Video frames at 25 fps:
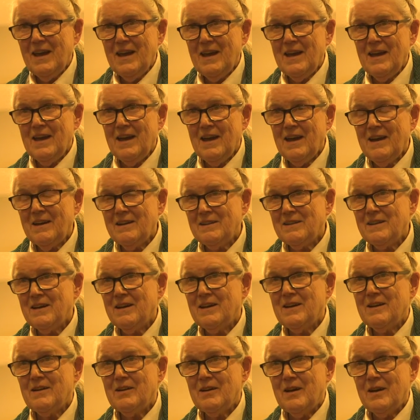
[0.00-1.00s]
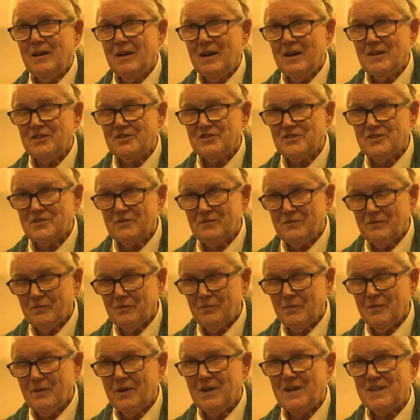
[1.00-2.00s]
Anne, as
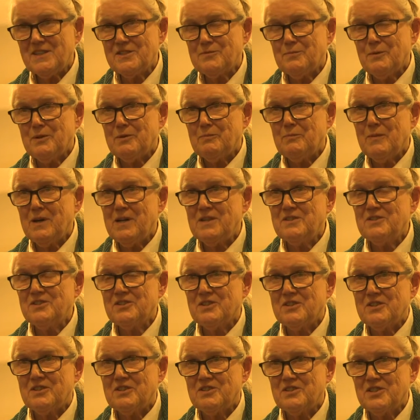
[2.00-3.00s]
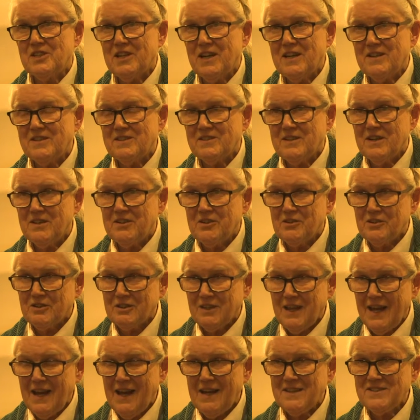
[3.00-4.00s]
has been mentioned, she had done her
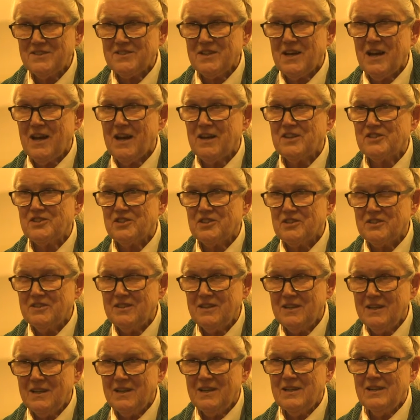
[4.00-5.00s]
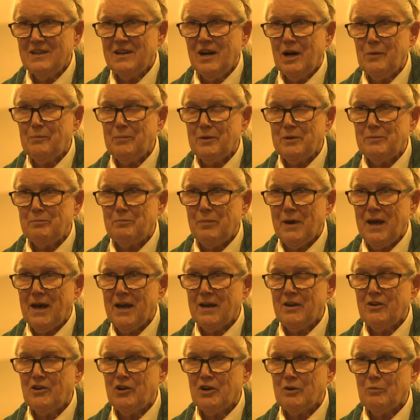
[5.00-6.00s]
last action up in
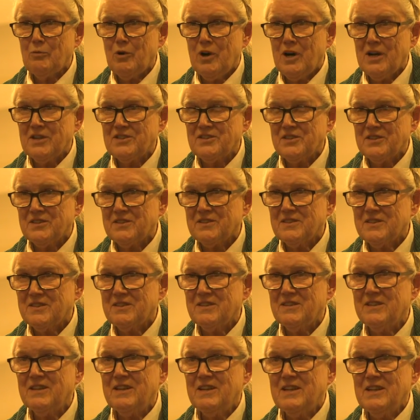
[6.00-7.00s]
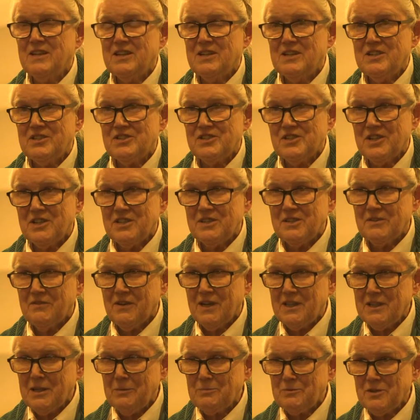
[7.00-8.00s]
Bangor, Washington. She had
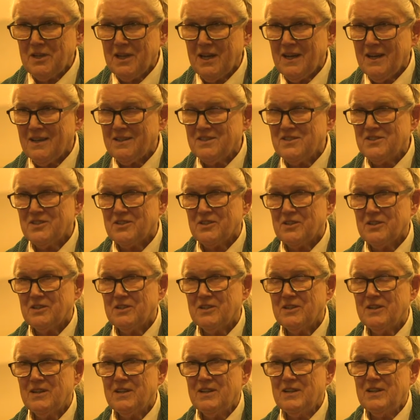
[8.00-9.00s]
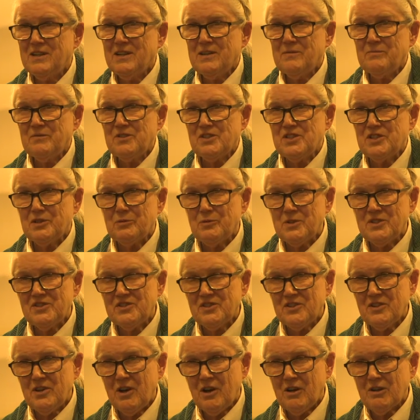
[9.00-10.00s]
developed cancer. She
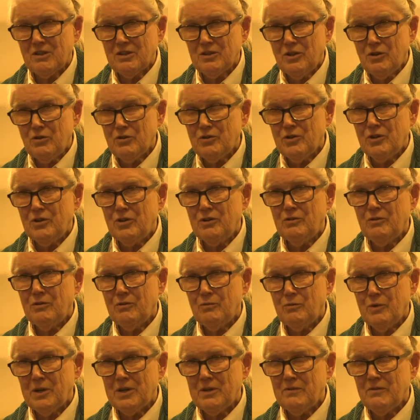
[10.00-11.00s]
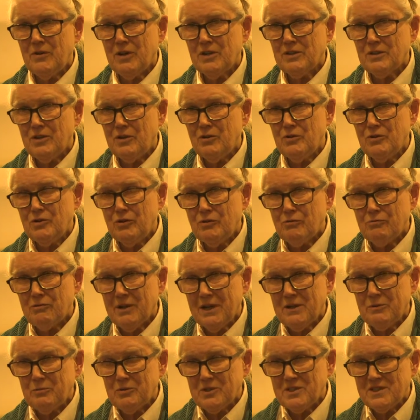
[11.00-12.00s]
was in one of our local
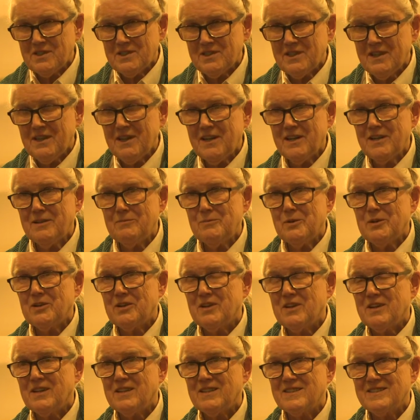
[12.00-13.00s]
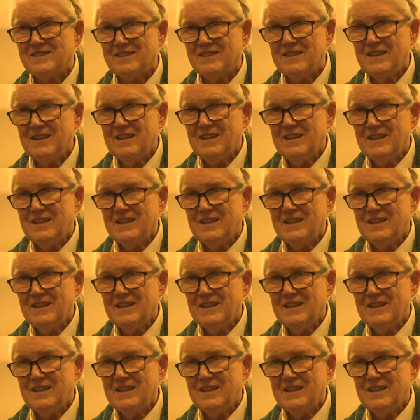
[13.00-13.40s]
Redwood City communities.